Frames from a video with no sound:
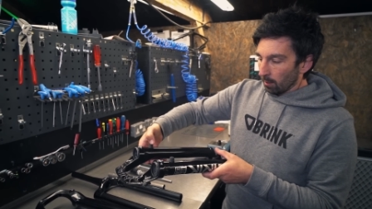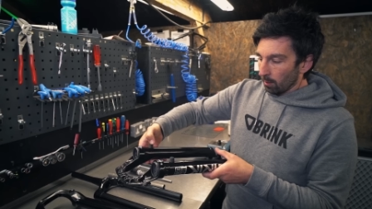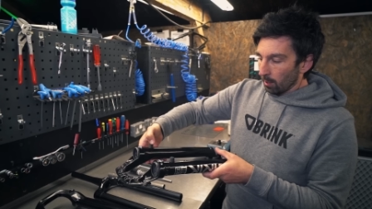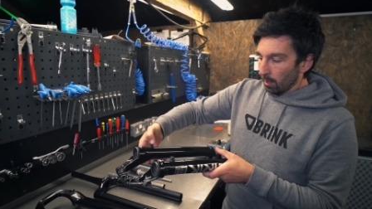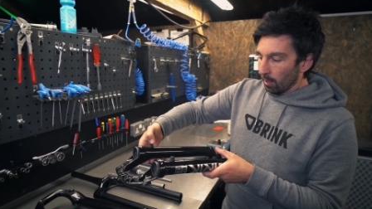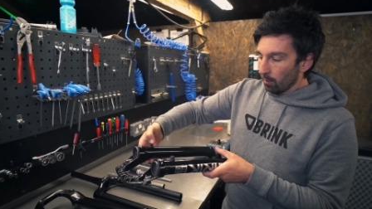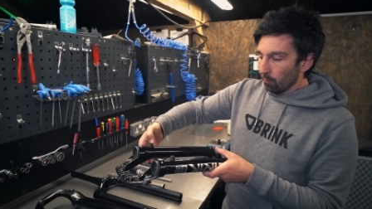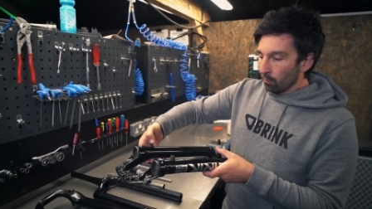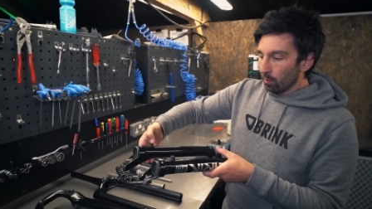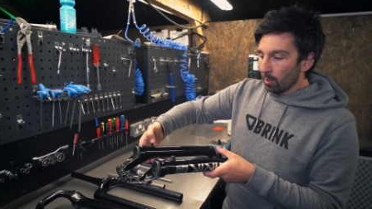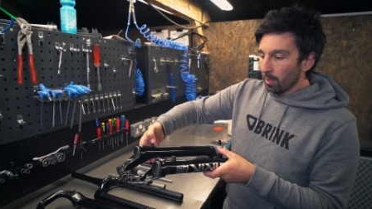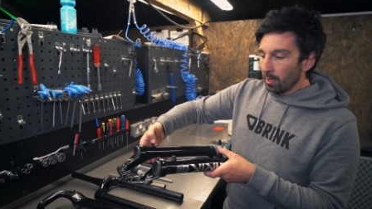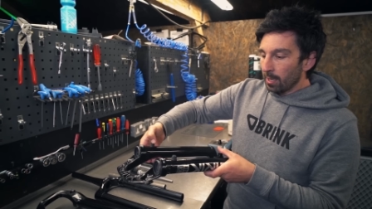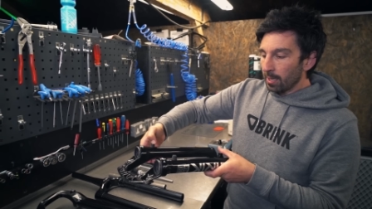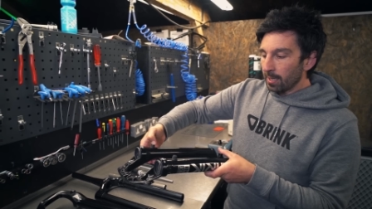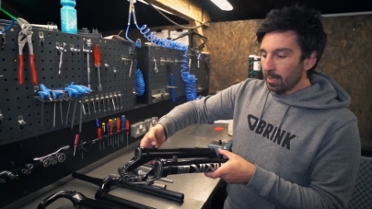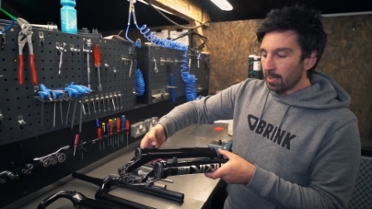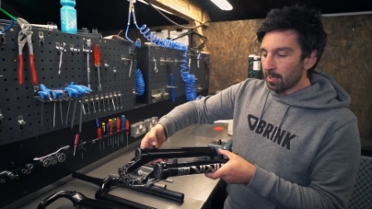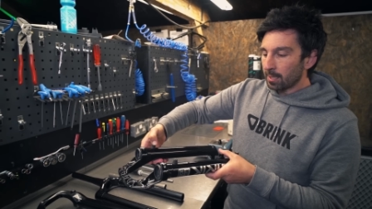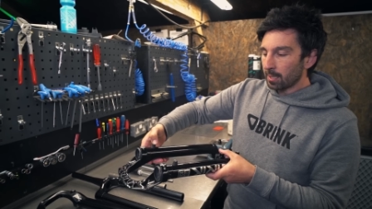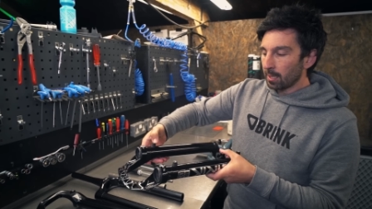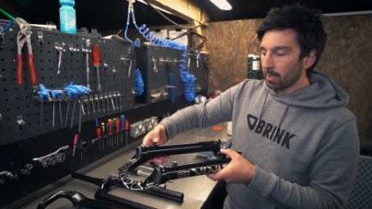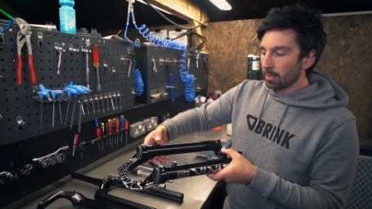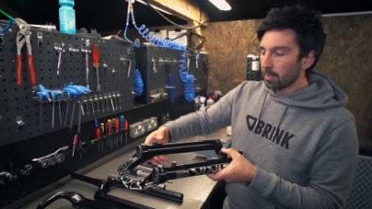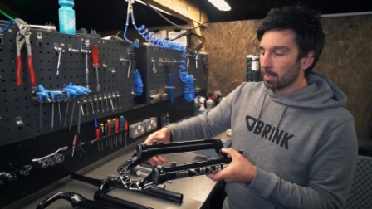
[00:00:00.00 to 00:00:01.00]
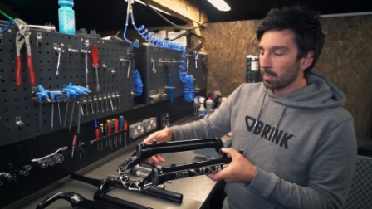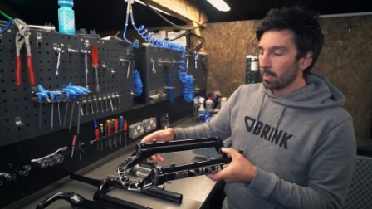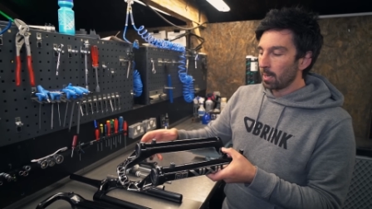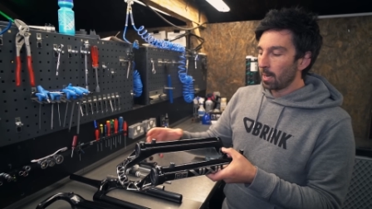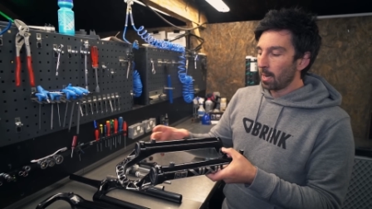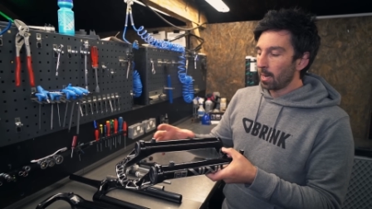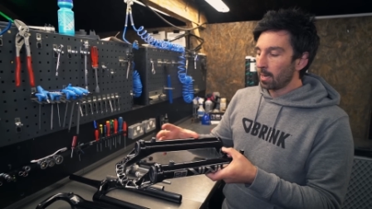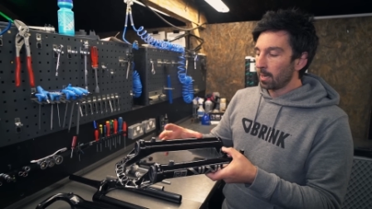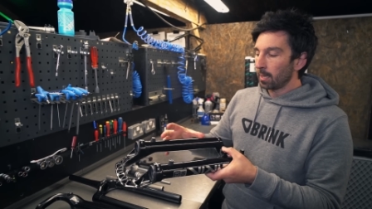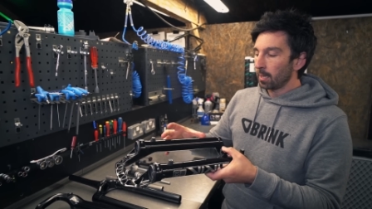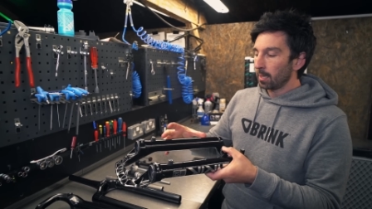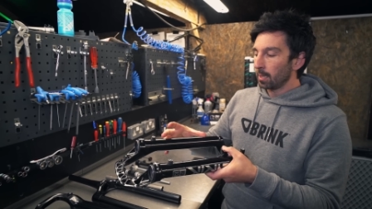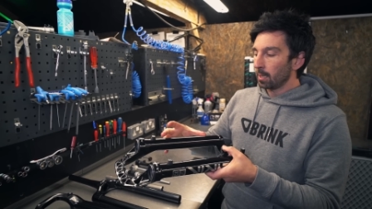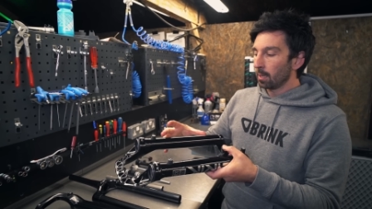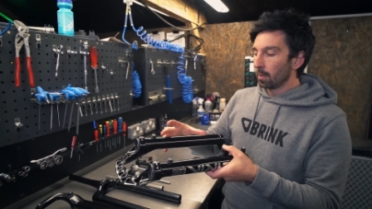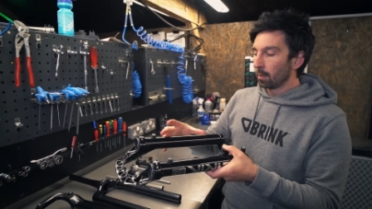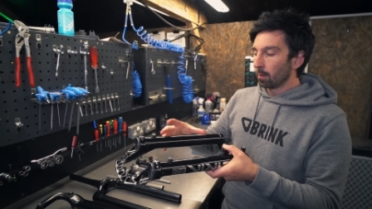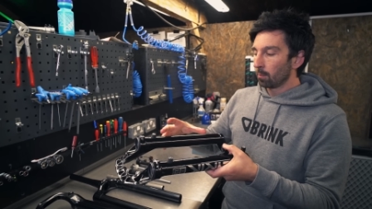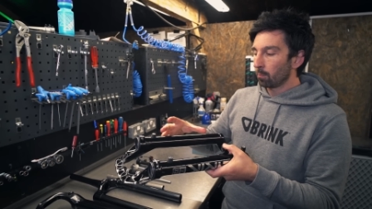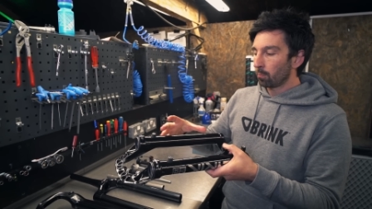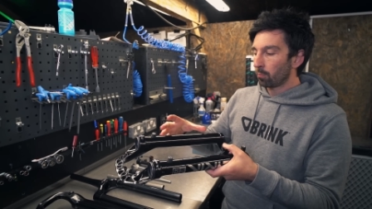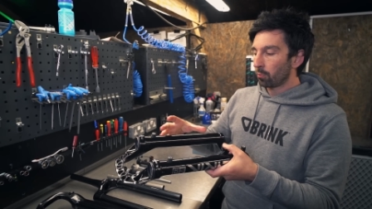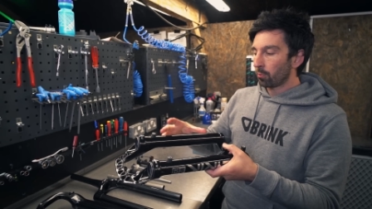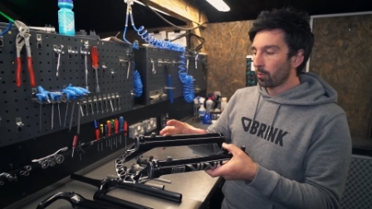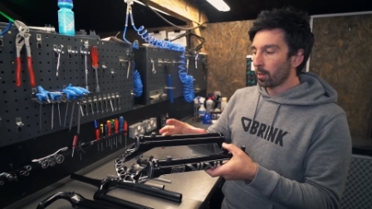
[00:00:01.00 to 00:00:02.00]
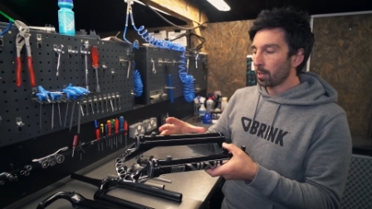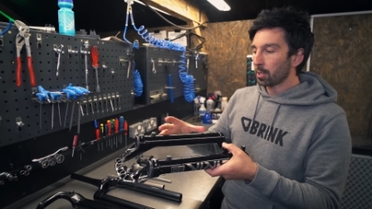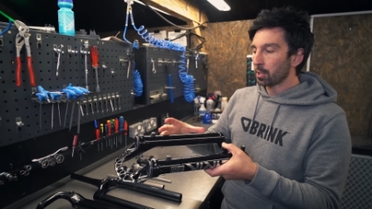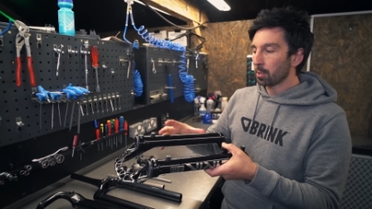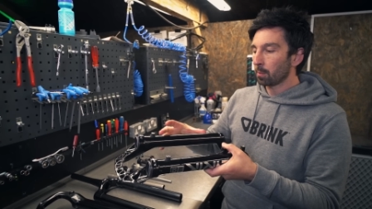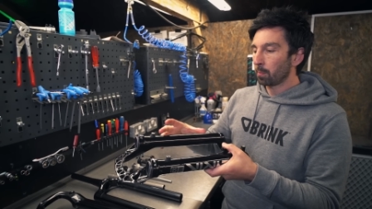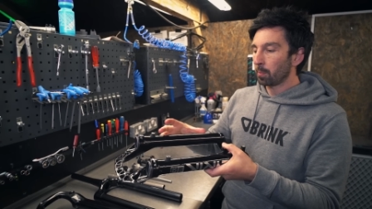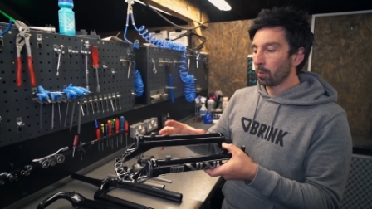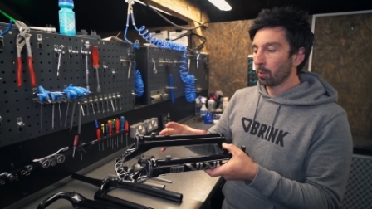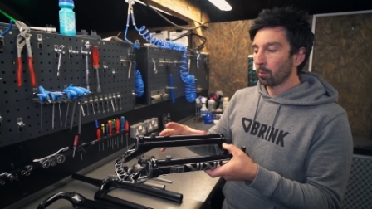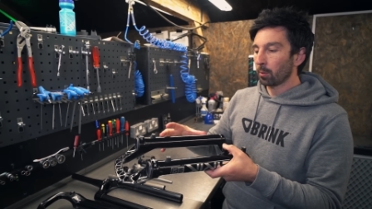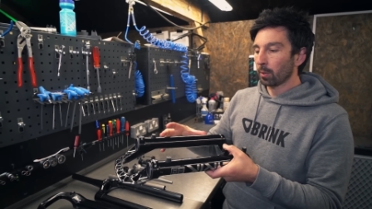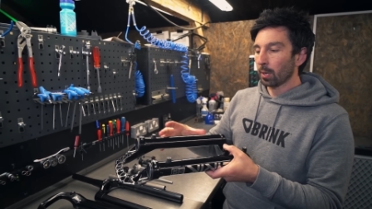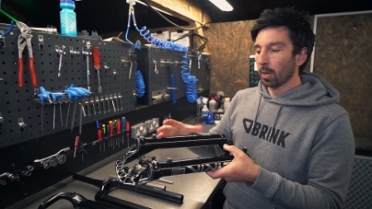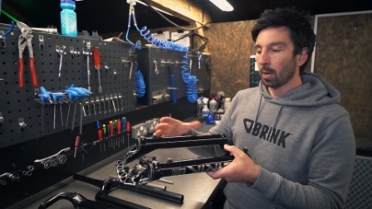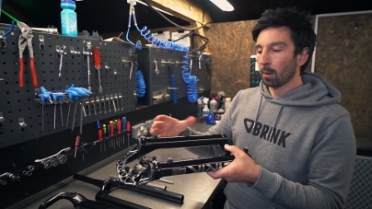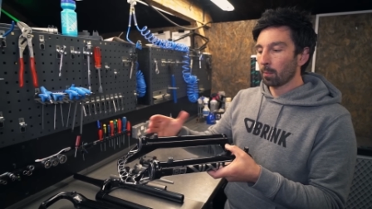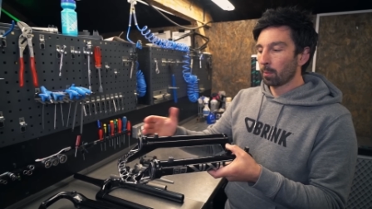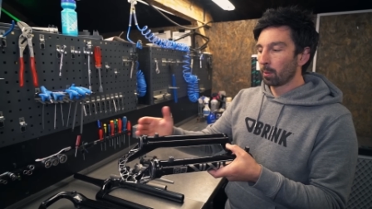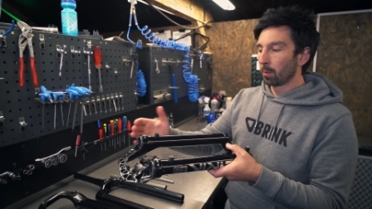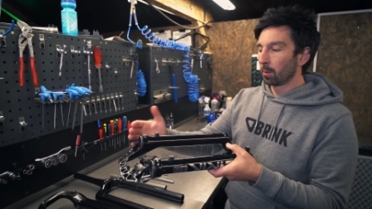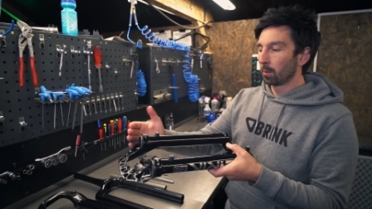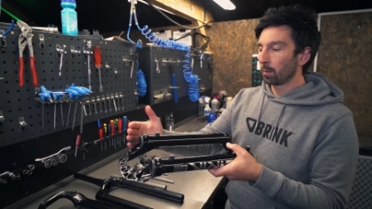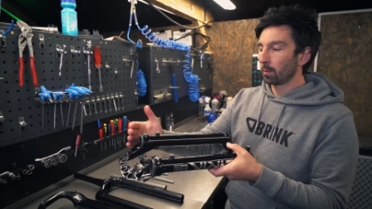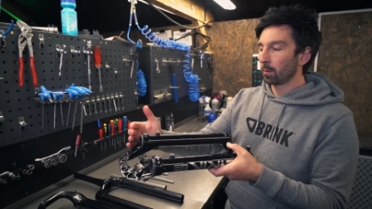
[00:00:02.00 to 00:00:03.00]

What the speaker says: it releases any pressure buildup